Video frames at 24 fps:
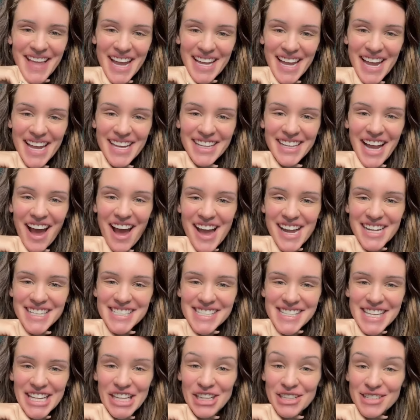Hey, hey
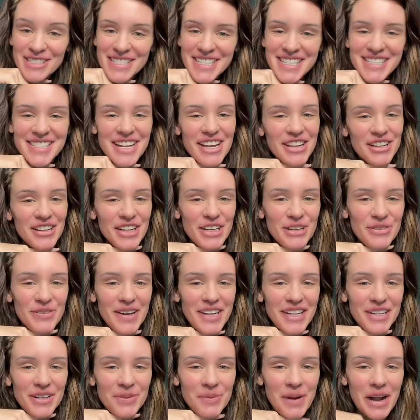guys, Kyrsti Snyder here,
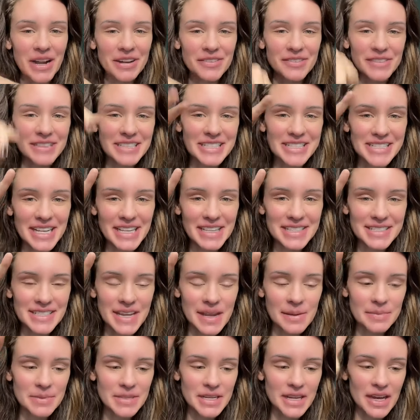ready to rock for the second
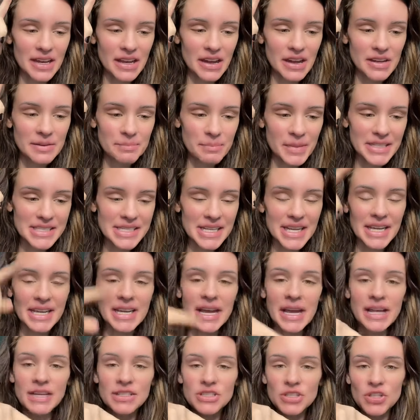time today on
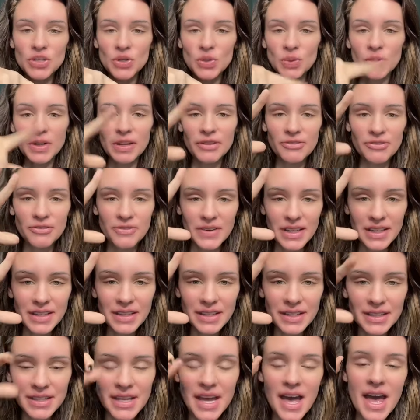Monday, June
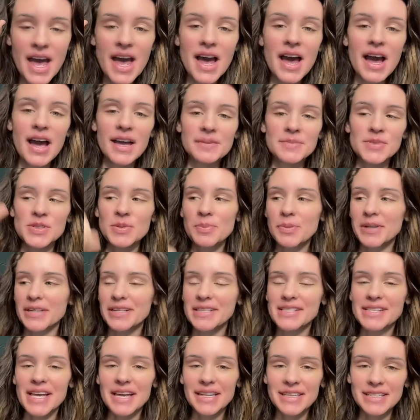5th. I am super
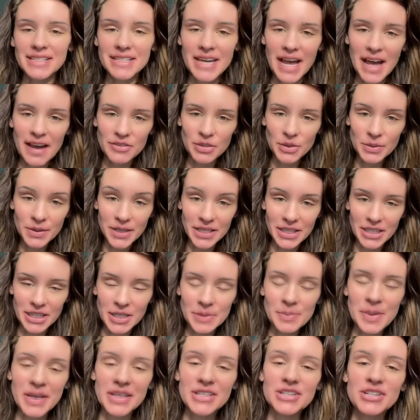excited to have you
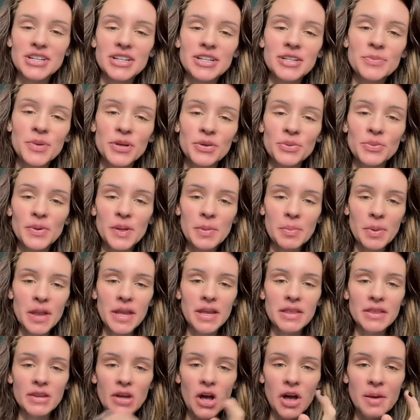here. Make sure to put
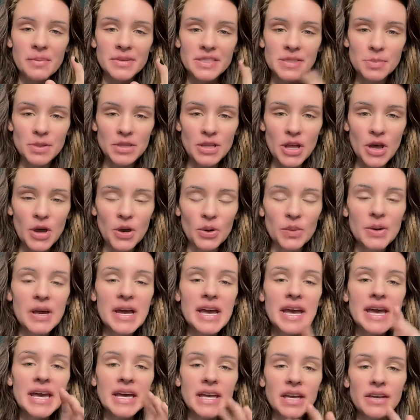replay in the comments below
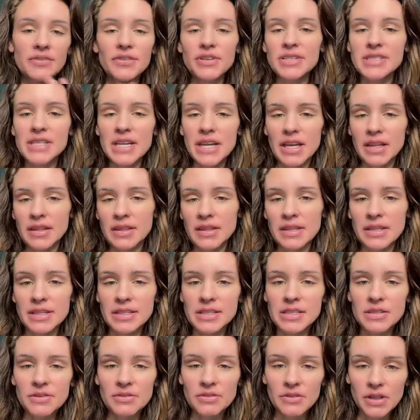if you're seeing
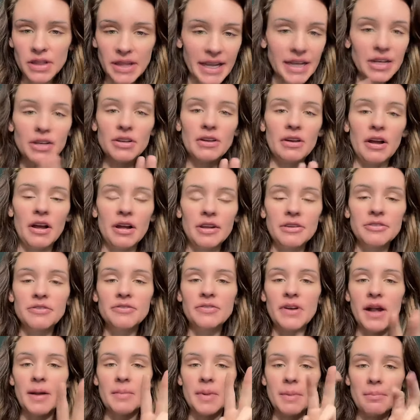this later on
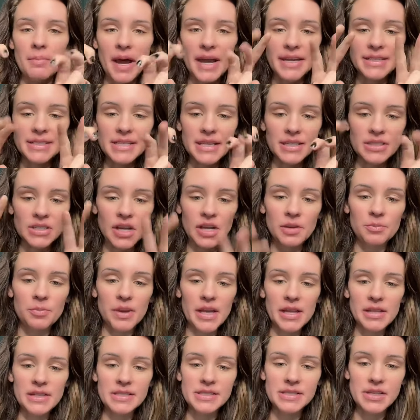from
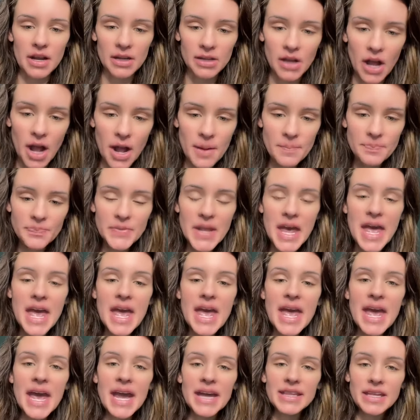mytiktokplaylist.com.
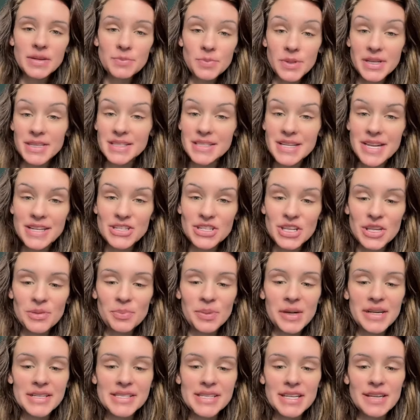And then be intentionally
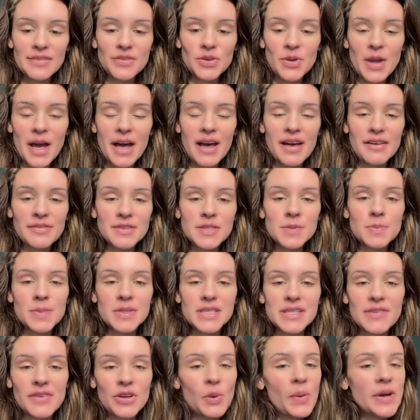present if you have
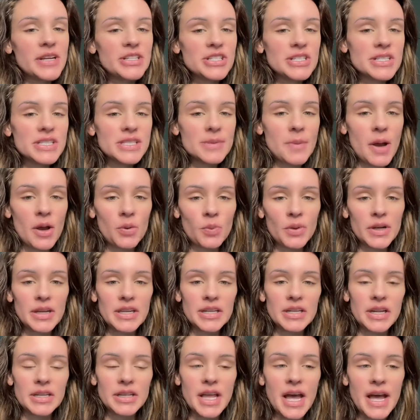specific questions about
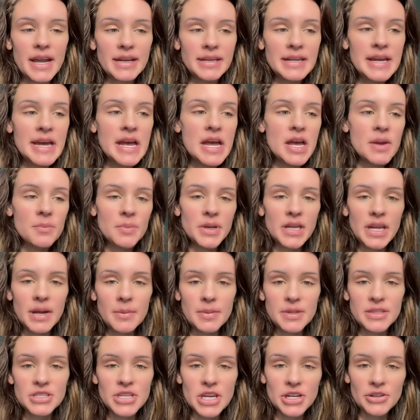working online, being
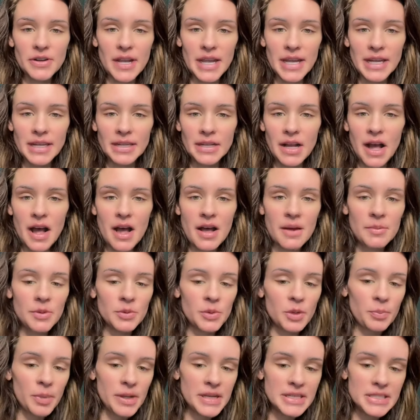able to generate income,
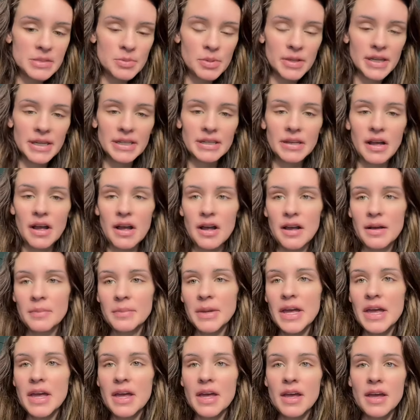replaceable
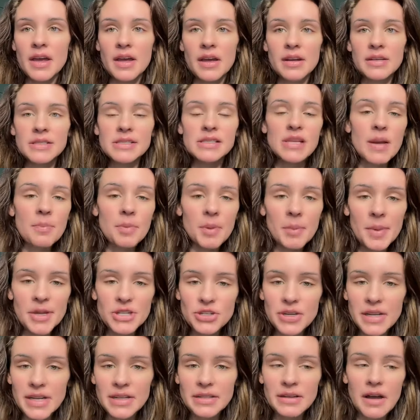income,
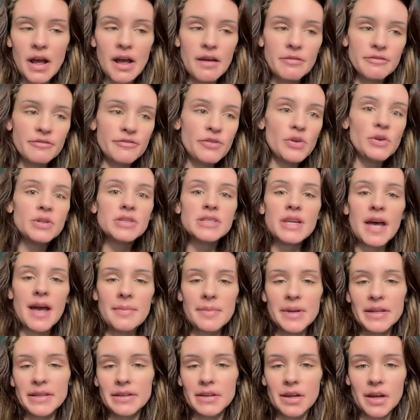supplementary income, full
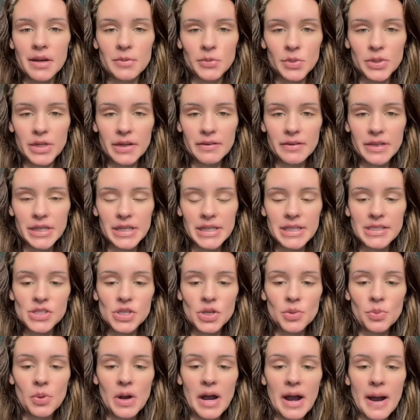time income, whatever it is
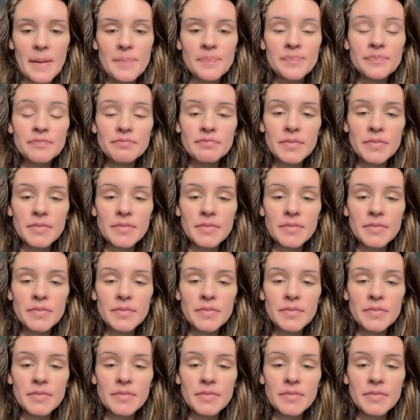you want.